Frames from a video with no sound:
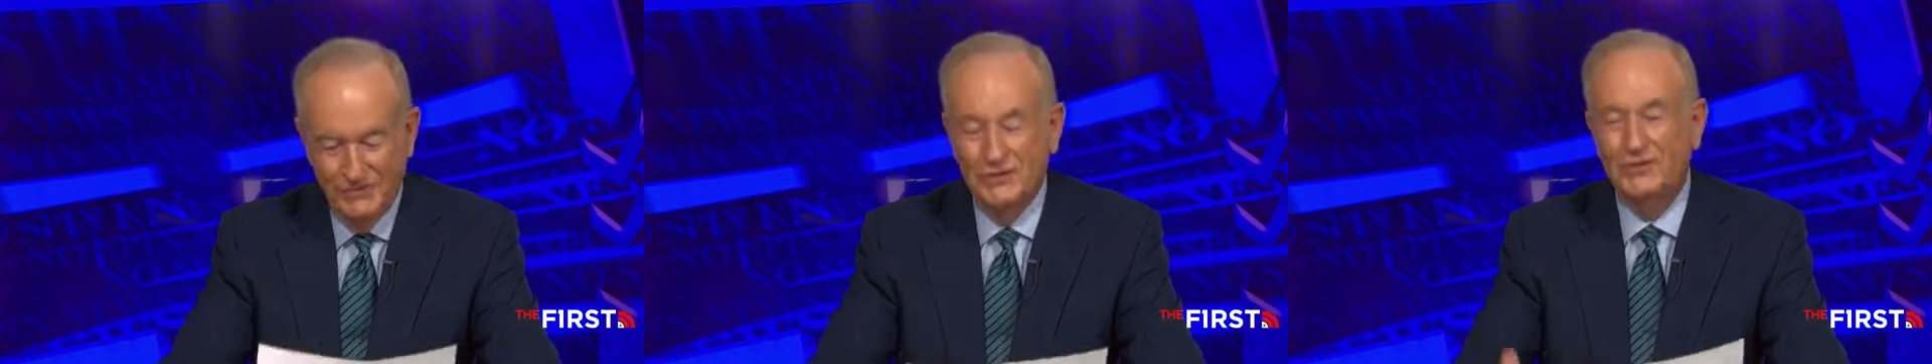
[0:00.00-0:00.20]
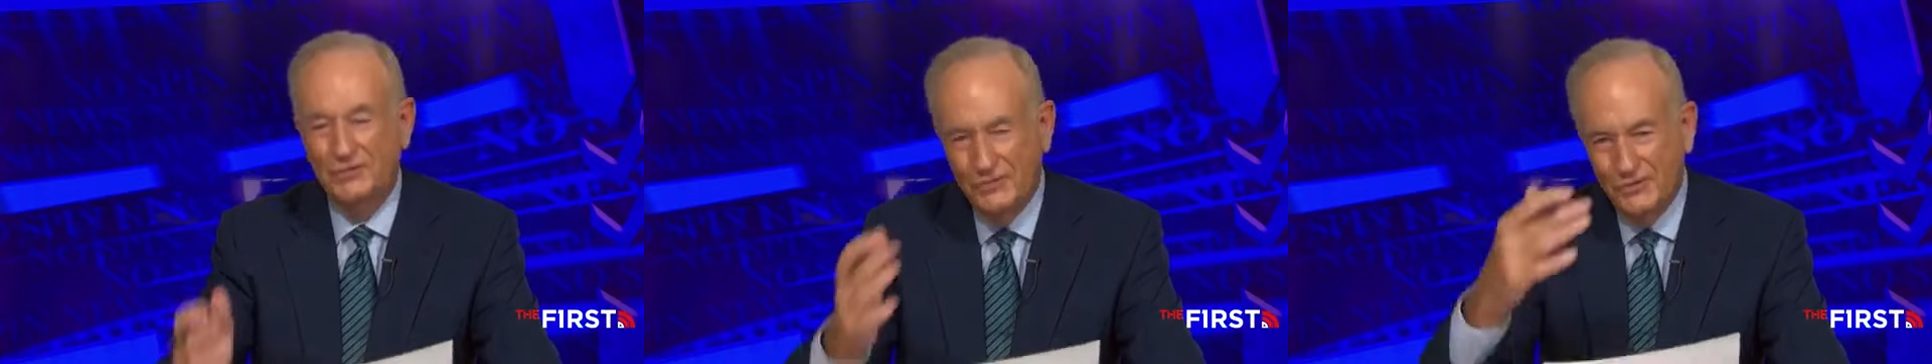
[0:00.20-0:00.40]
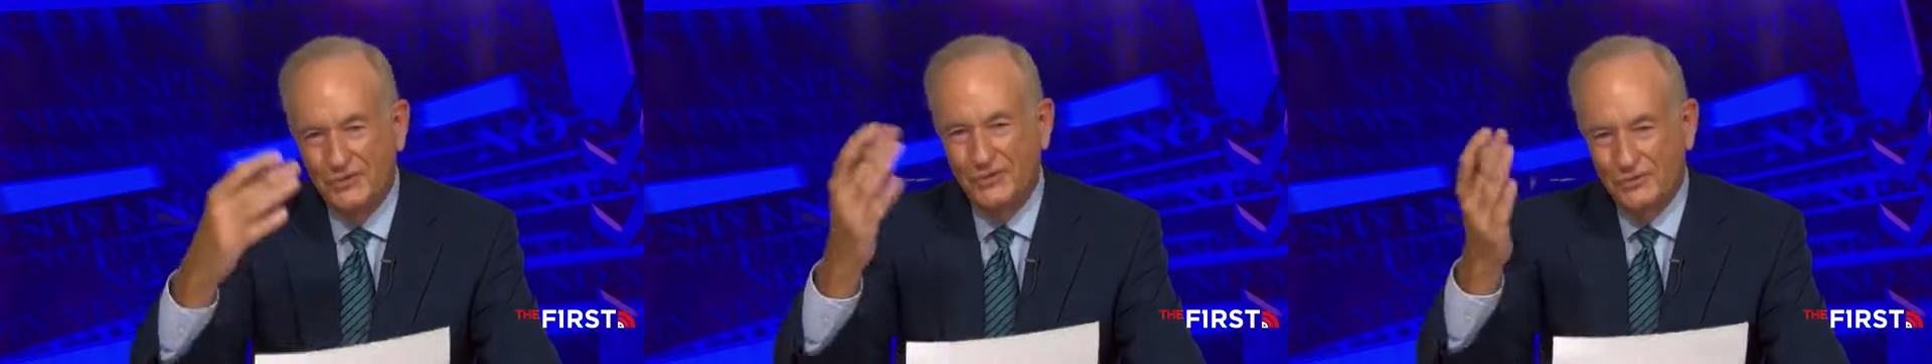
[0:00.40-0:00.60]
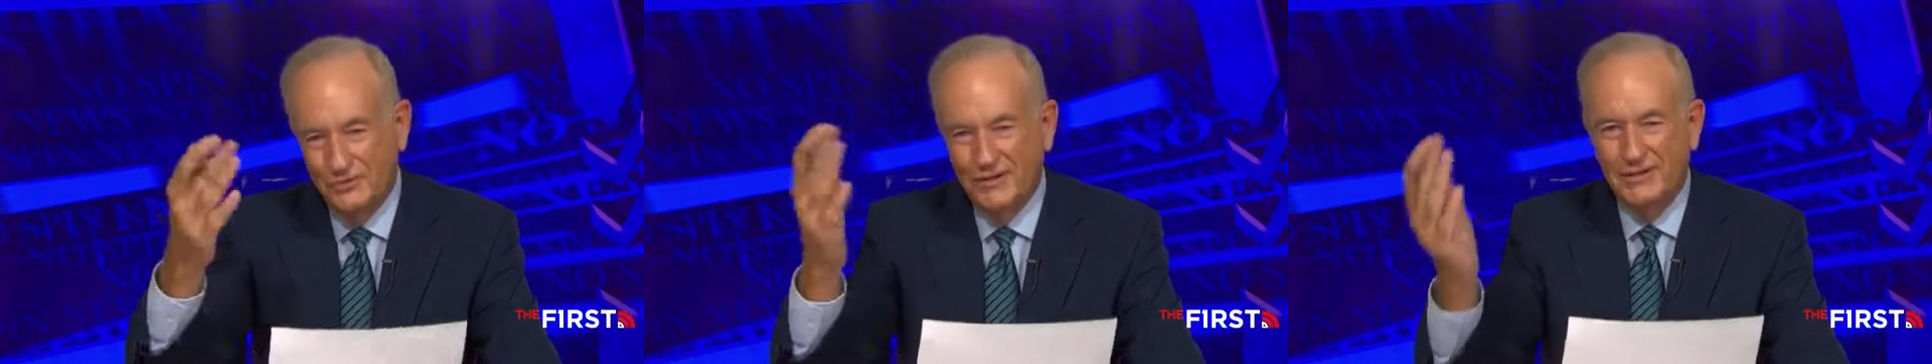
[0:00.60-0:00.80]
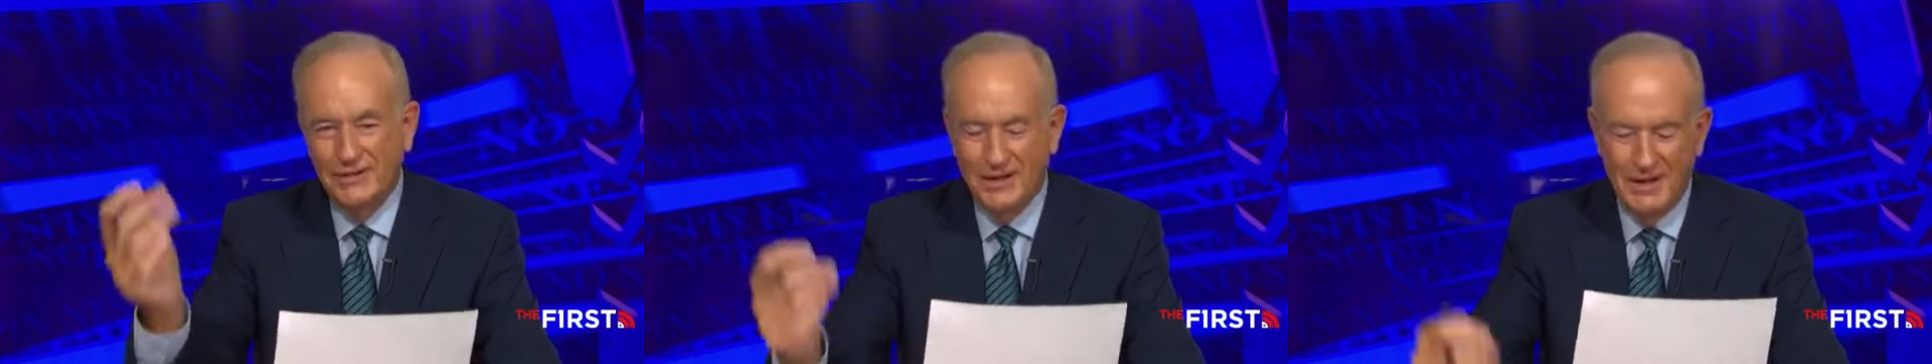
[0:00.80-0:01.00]
to do the
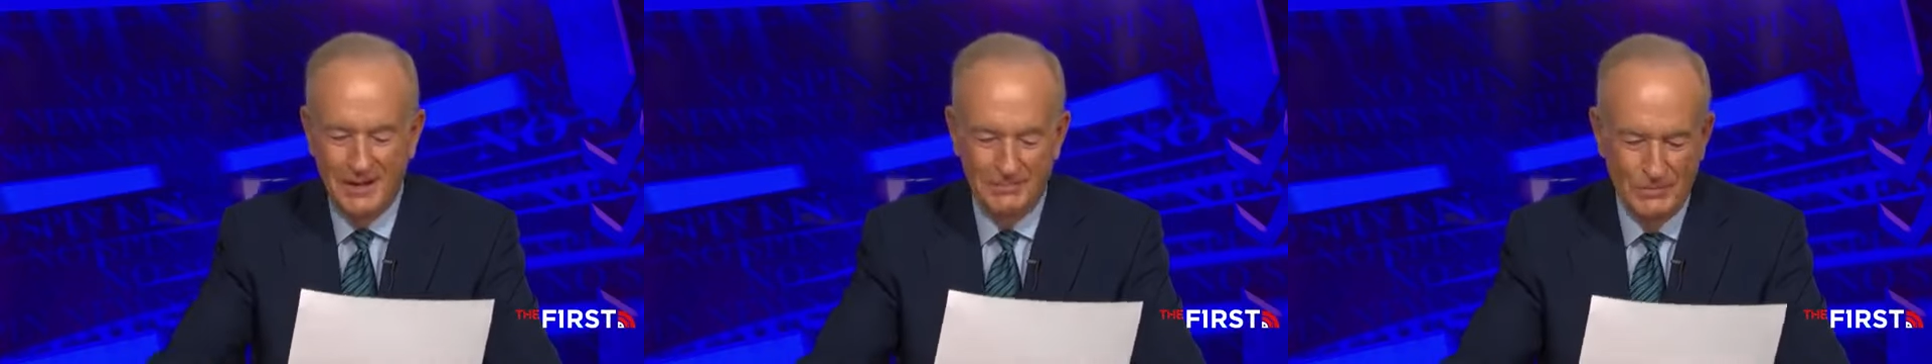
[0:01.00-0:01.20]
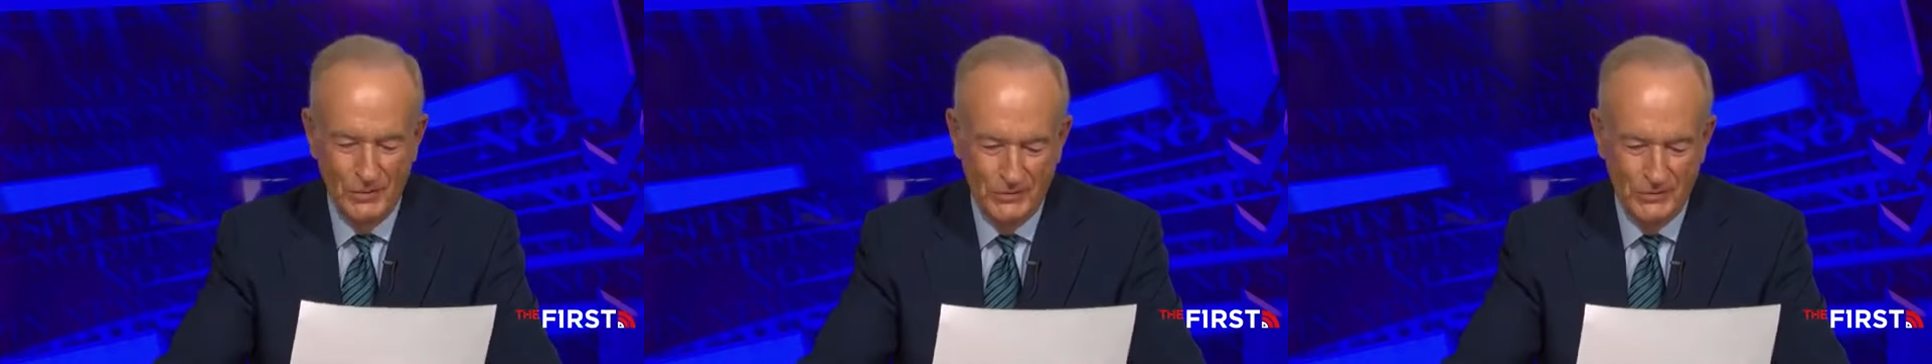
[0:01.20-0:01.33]
sitcom